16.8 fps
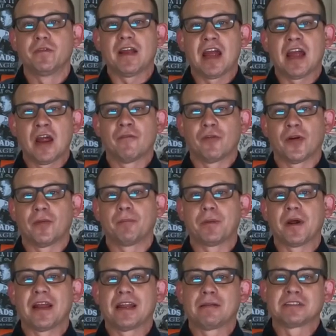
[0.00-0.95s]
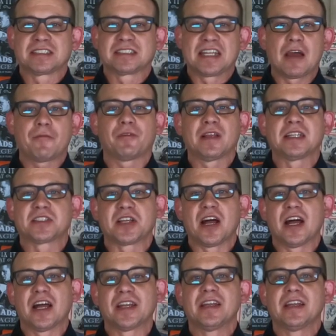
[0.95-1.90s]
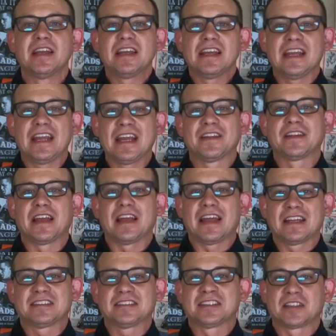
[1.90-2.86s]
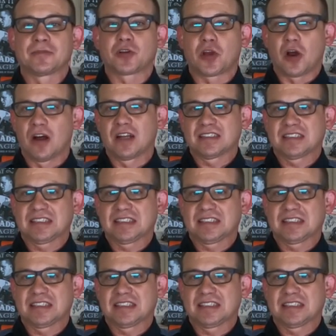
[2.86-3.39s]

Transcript: ever, but it was definitely done in the essence of cost